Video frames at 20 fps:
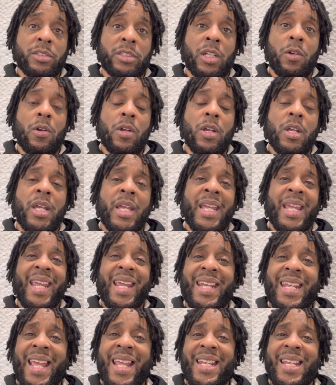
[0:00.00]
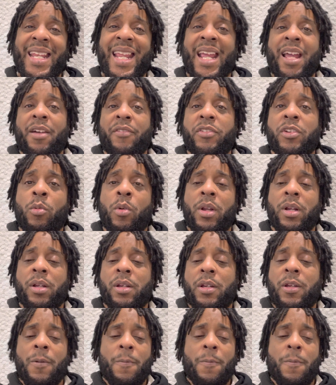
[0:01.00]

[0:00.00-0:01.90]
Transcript: So hit that now if you wanna,